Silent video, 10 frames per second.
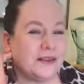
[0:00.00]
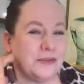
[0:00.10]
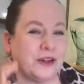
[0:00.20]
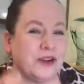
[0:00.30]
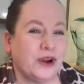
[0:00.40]

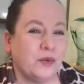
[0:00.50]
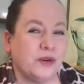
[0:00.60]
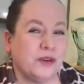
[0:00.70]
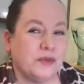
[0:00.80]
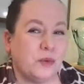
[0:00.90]
My daughter
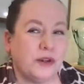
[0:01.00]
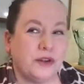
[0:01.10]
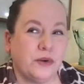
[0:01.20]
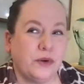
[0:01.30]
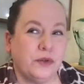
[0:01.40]
was 1
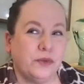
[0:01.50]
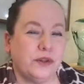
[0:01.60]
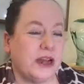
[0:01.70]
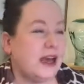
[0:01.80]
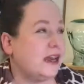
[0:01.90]
year old
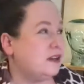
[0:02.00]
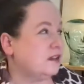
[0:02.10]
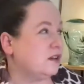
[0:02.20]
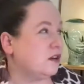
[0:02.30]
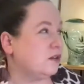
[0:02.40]
when I had
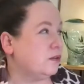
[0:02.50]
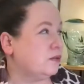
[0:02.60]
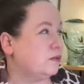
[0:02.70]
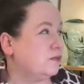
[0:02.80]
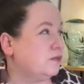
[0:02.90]
it,
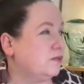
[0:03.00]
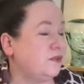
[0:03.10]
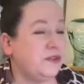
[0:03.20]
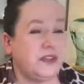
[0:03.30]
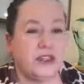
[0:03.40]
so
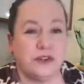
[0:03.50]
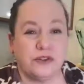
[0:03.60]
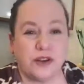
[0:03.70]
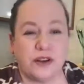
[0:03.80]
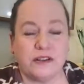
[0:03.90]
15
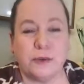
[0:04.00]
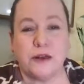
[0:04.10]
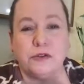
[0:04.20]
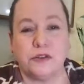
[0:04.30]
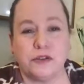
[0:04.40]
years ago I had
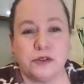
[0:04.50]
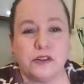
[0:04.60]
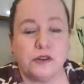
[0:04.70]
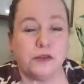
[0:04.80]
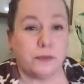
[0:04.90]
spinal surgery.
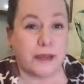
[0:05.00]
So it's from